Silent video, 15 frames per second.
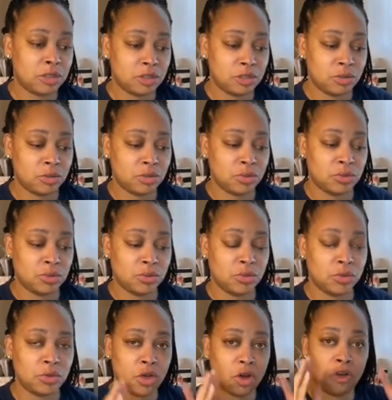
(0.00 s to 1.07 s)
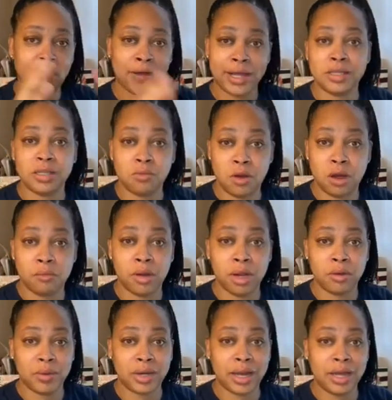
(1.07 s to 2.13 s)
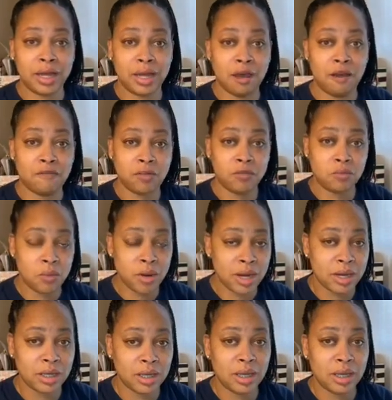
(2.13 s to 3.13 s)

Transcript: to go right to Walmart when I get off of work,